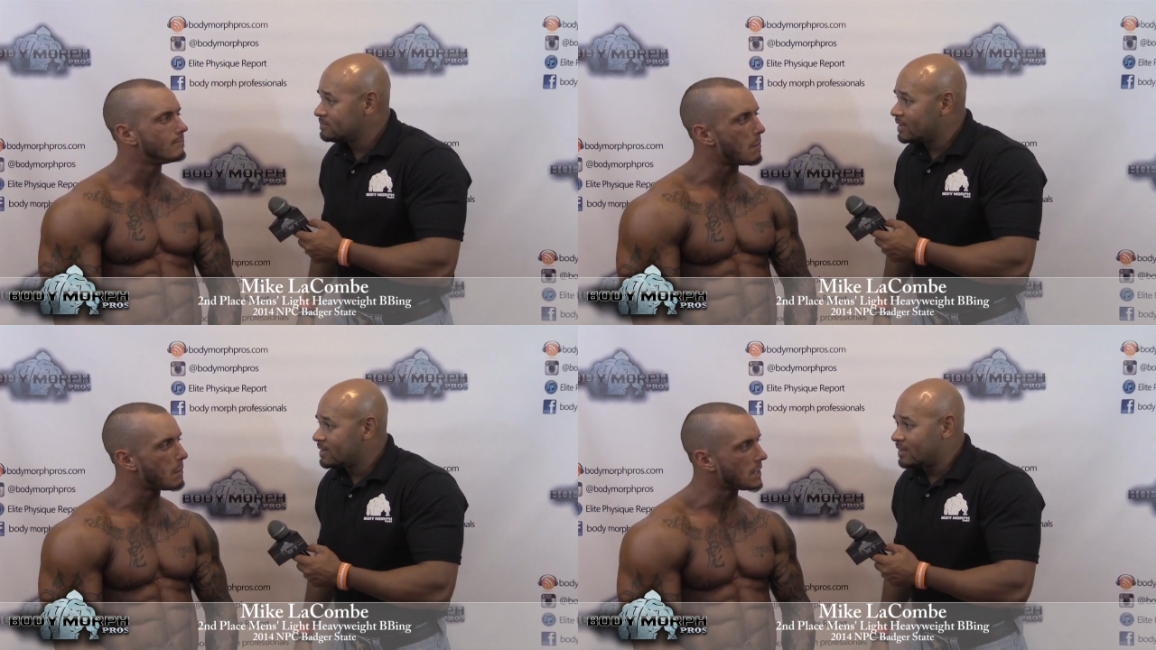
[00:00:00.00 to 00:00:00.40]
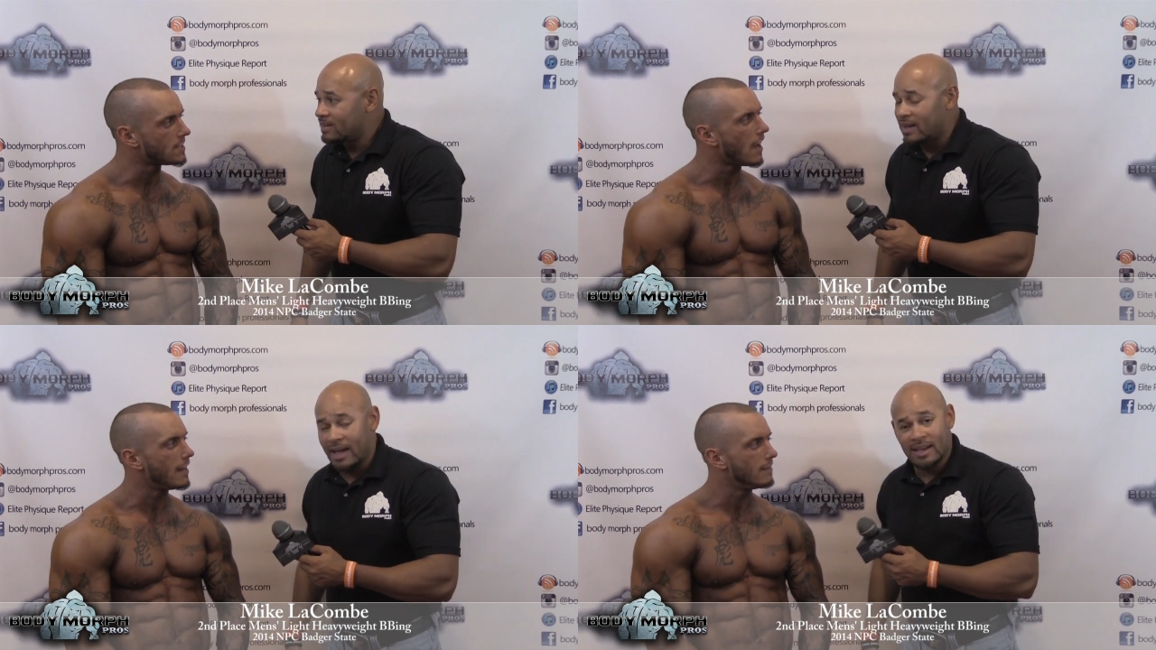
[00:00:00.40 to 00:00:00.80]
Speaker 1: I'm
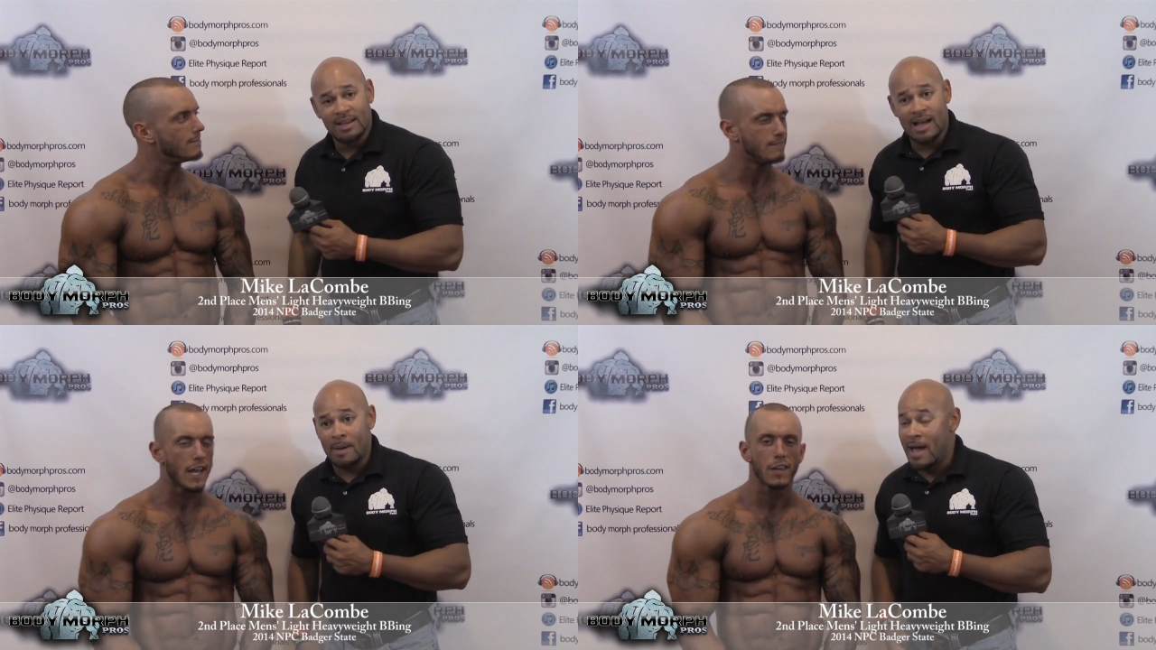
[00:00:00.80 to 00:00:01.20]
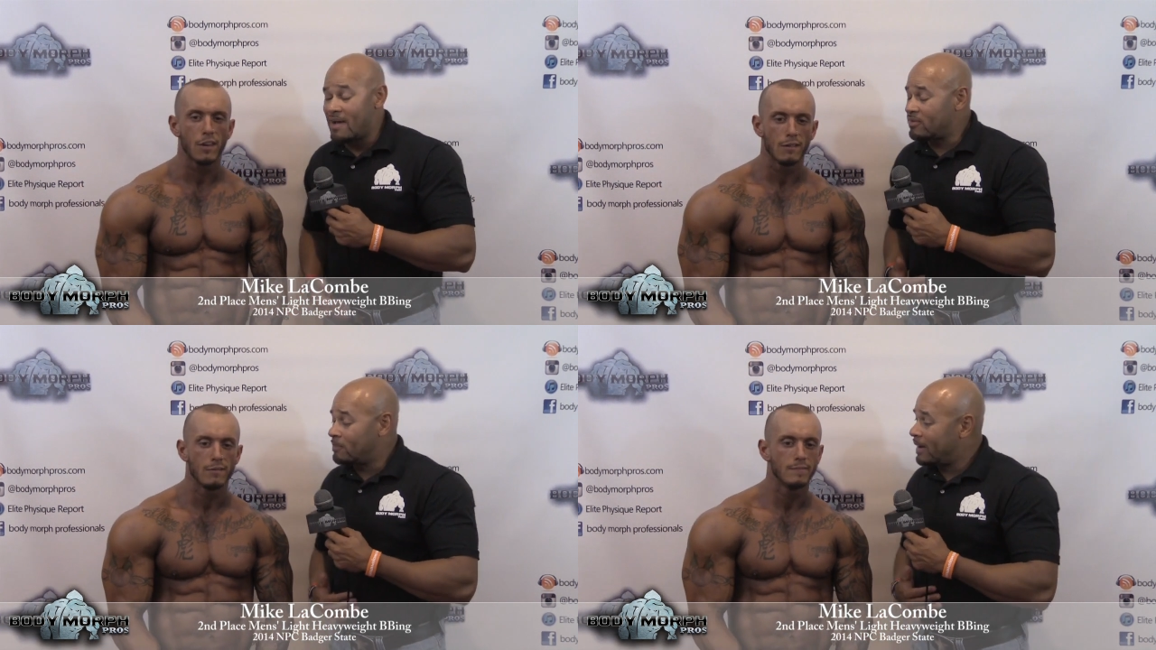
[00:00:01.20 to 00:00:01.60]
excited. Hey, on
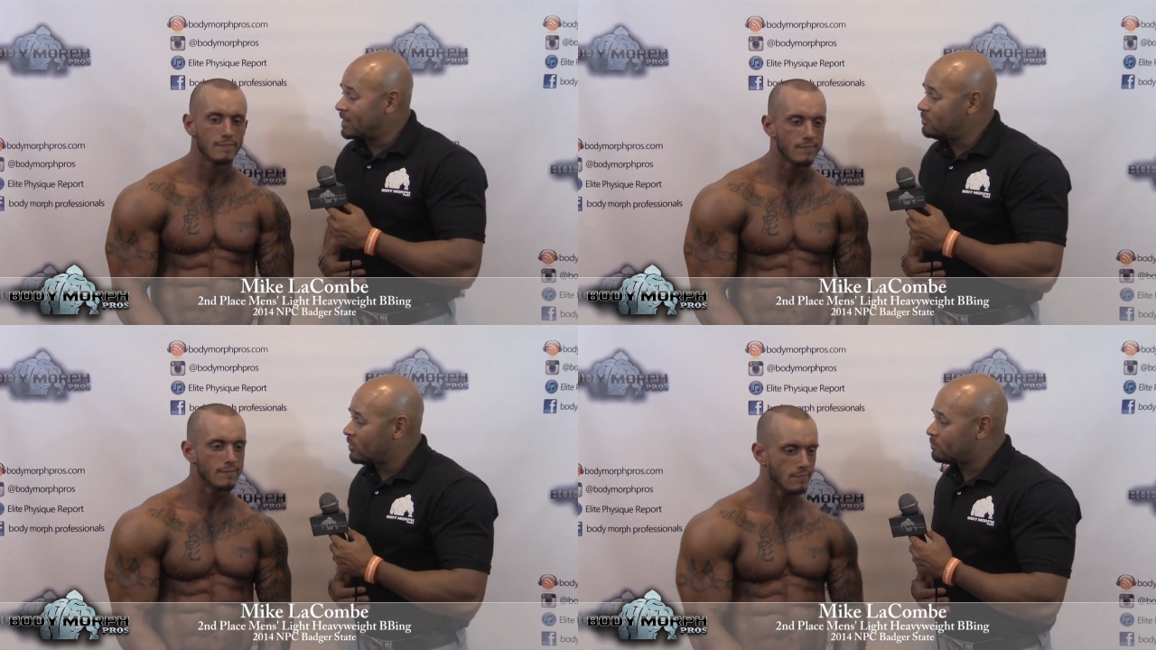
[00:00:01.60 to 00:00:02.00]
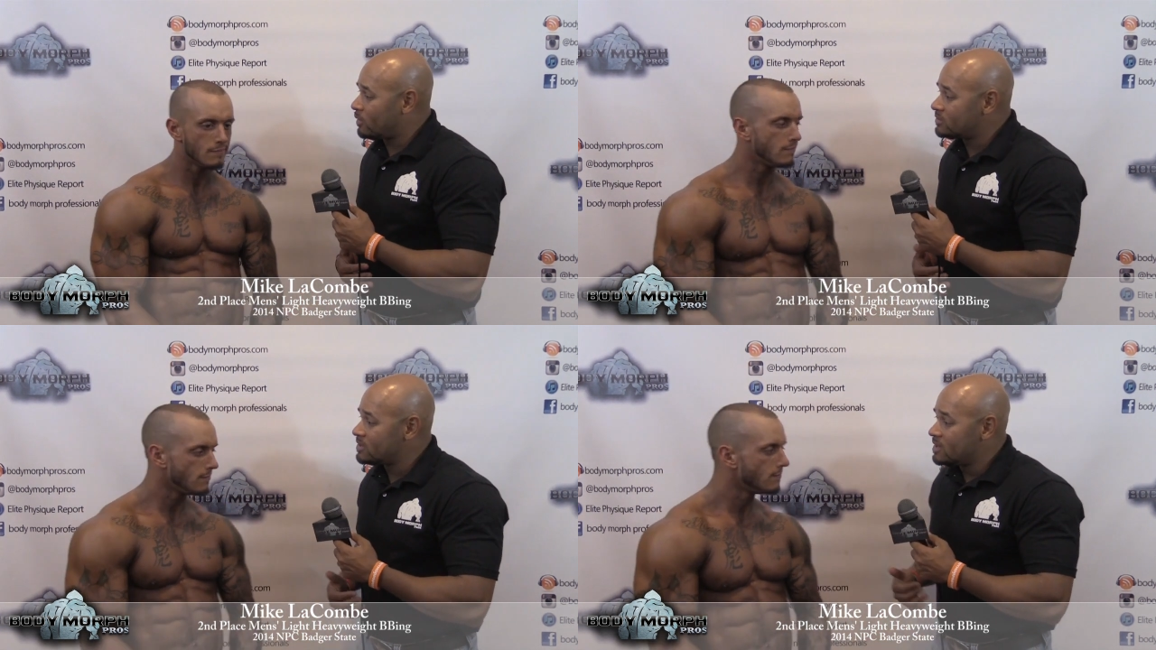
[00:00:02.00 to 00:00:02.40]
behalf of Body Morph
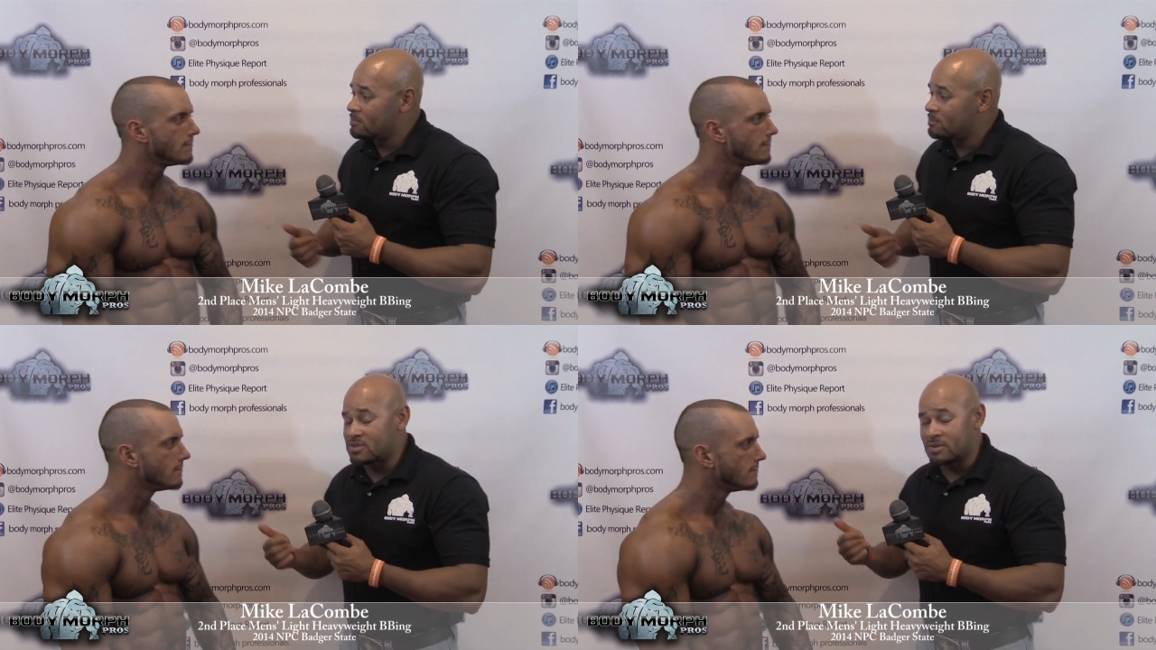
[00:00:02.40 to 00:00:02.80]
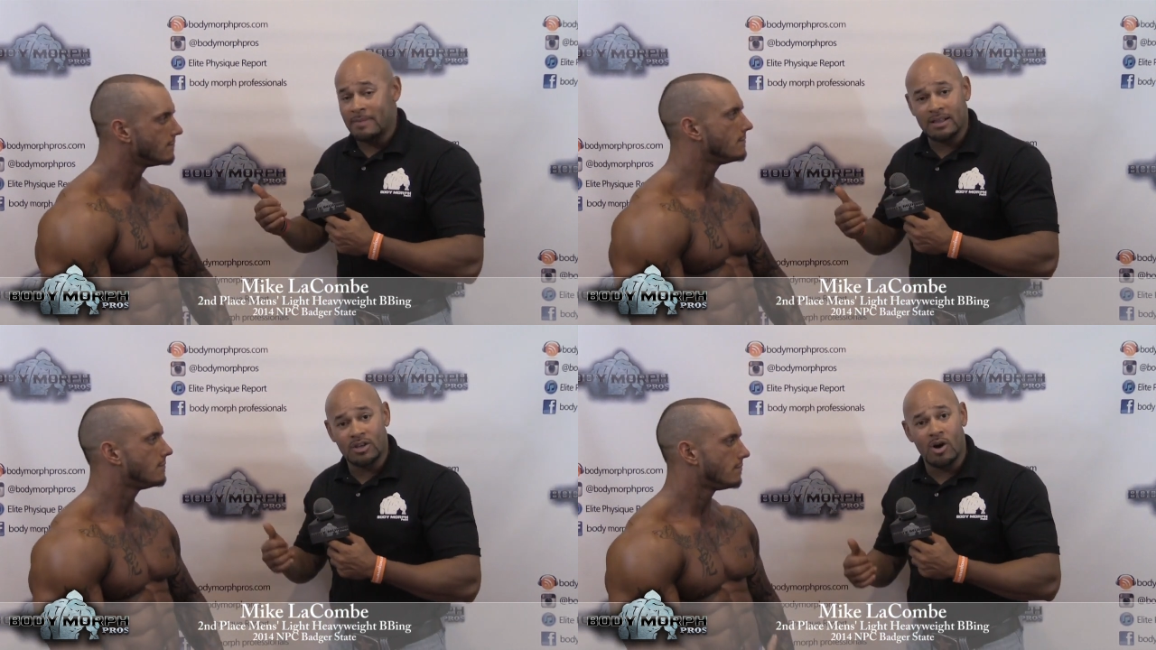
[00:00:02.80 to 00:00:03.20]
Pros, Mr.
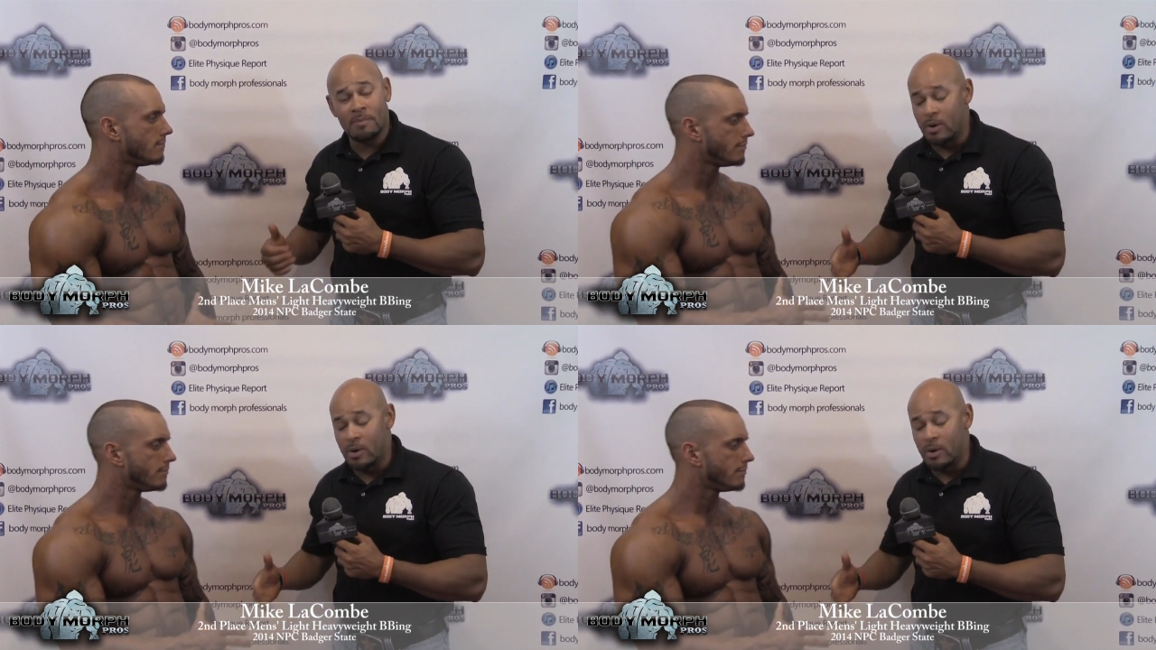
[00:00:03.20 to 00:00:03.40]
Michael LaCombe